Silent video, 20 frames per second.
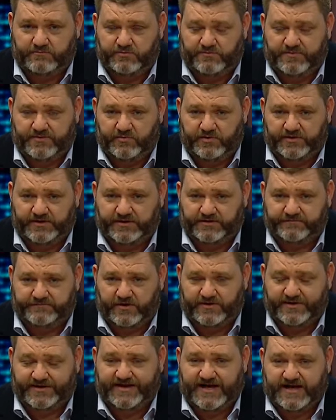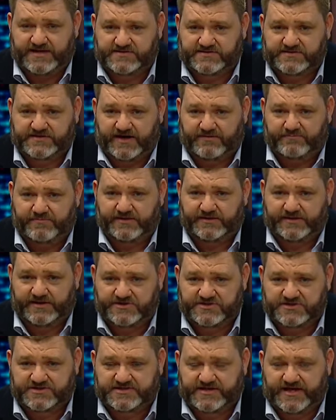would be willing to vote against government
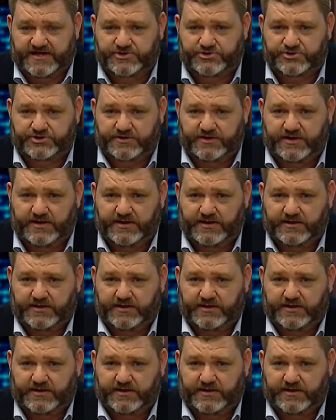legislation,